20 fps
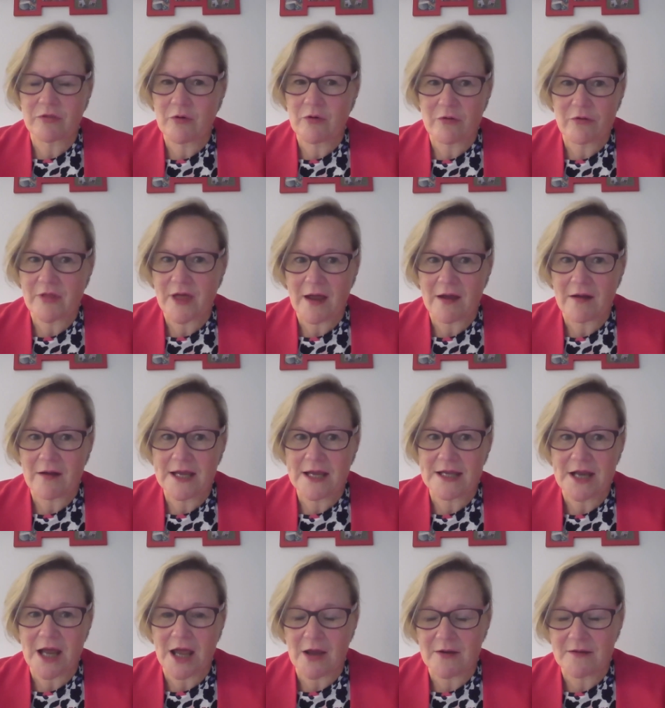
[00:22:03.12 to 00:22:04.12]
thought that.
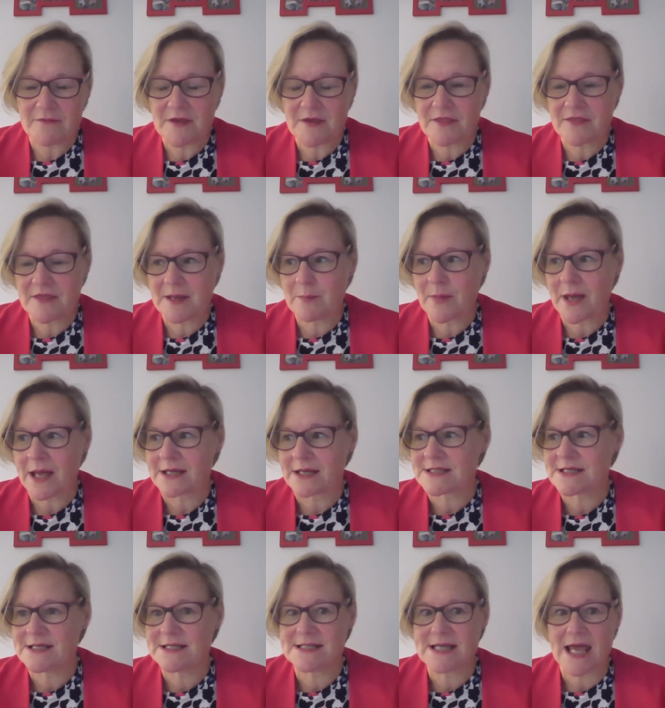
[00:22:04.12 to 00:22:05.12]
If you think back
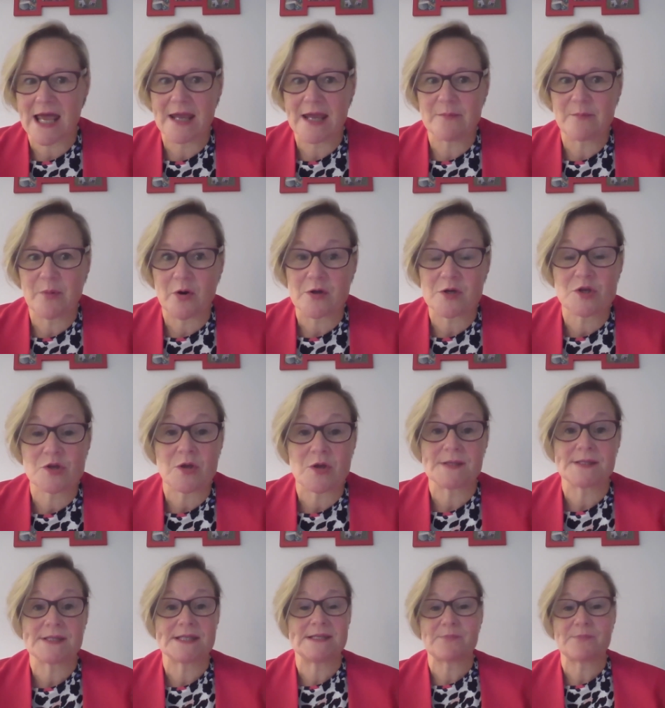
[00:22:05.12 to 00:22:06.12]
to today, Boris
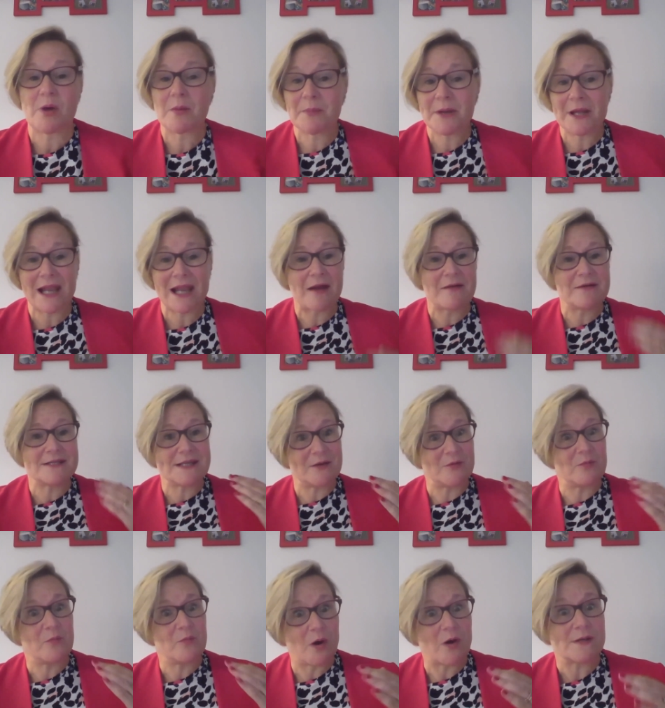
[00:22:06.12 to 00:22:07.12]
Johnson's popularity
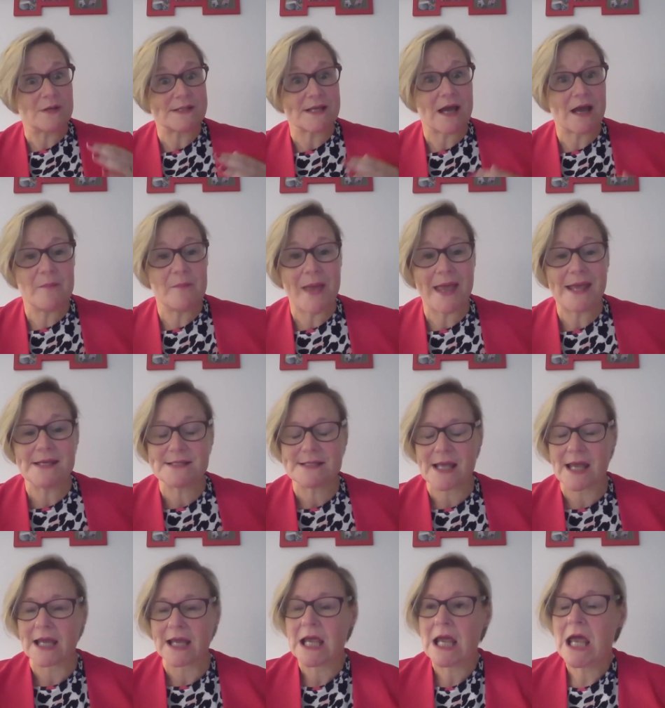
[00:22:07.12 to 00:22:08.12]
was
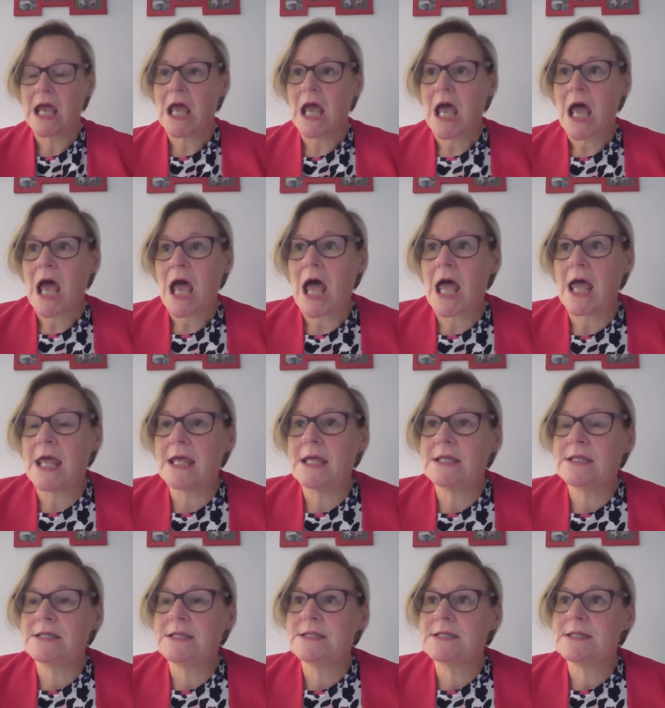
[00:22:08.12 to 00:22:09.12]
amazing,
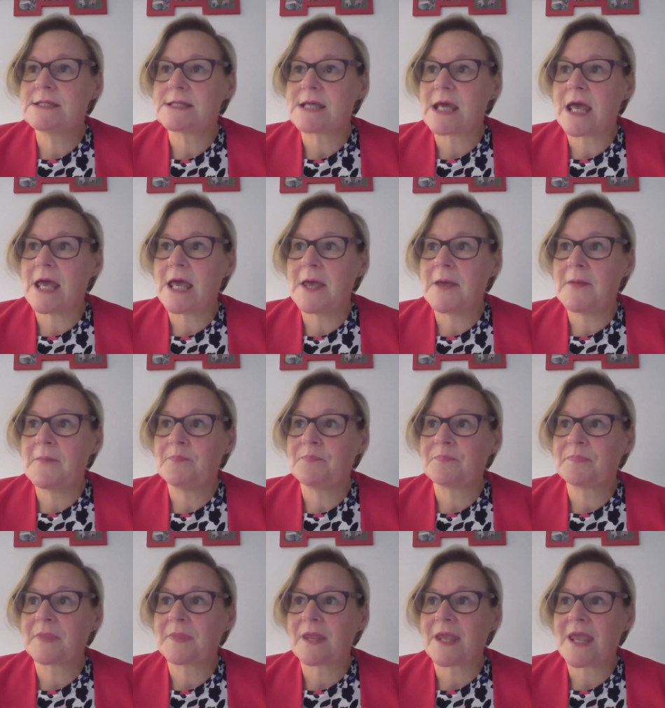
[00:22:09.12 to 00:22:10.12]
and
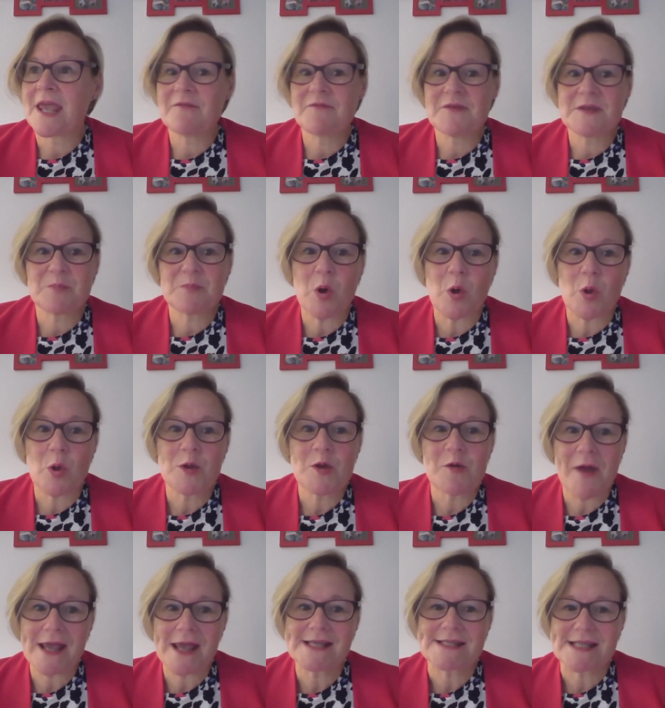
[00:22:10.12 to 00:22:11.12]
if you put all your
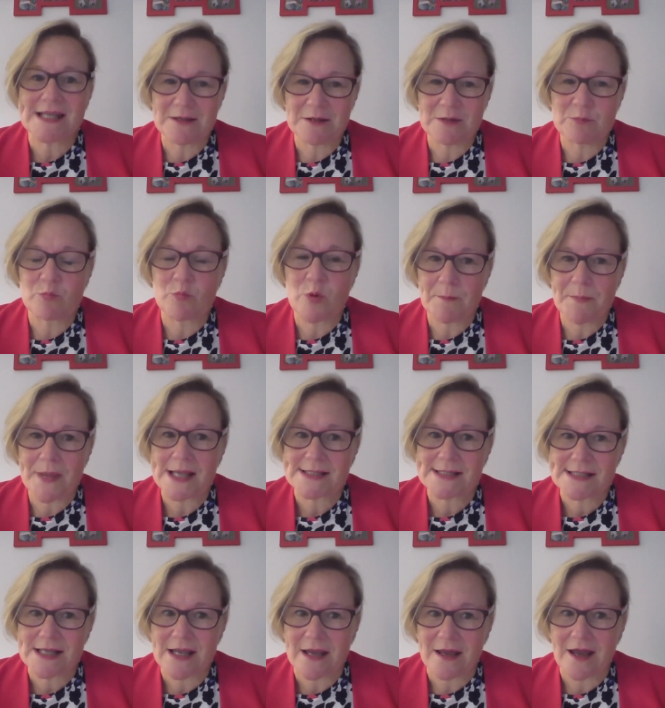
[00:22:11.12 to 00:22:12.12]
eggs in one
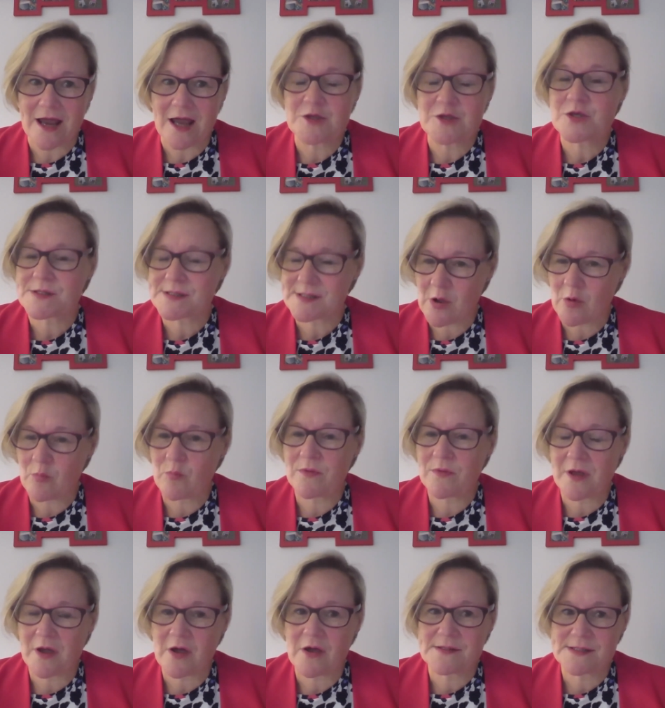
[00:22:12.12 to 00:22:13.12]
basket and just gone with a
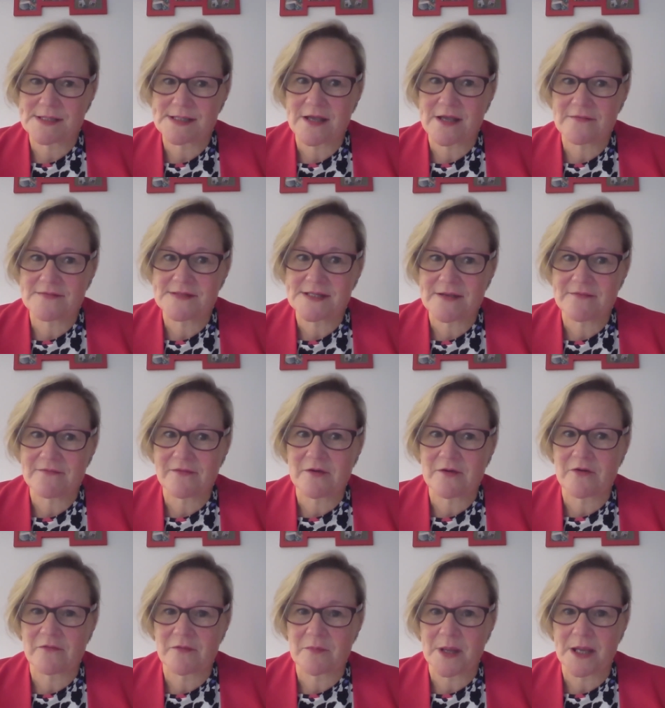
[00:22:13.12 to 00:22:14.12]
Conservative
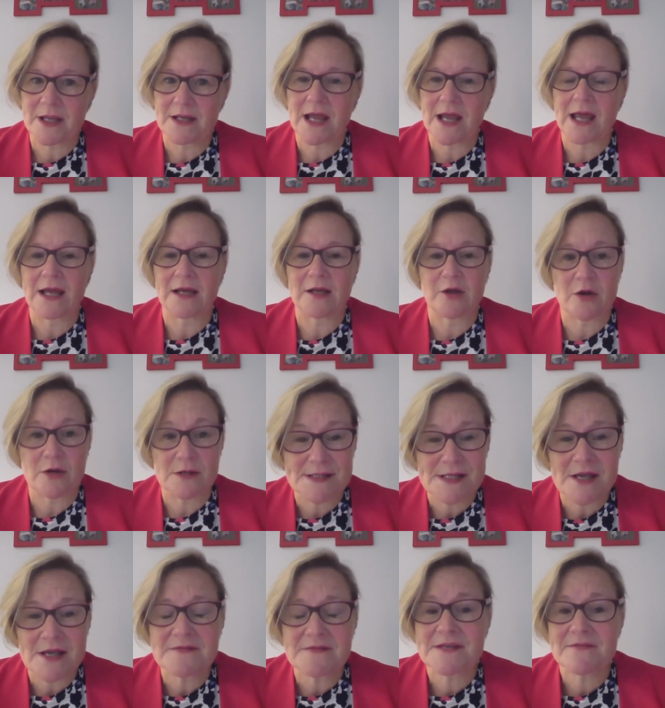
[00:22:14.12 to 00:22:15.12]
government and
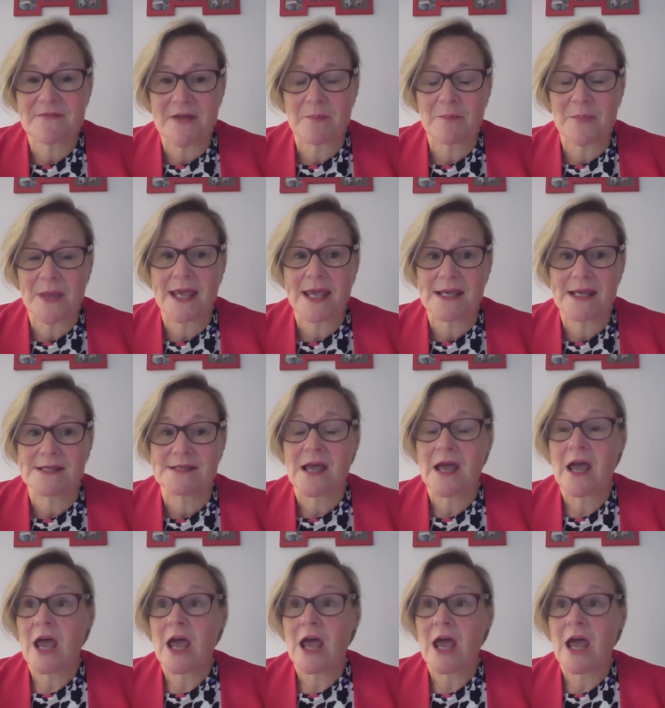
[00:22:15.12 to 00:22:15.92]
Conservative MPs,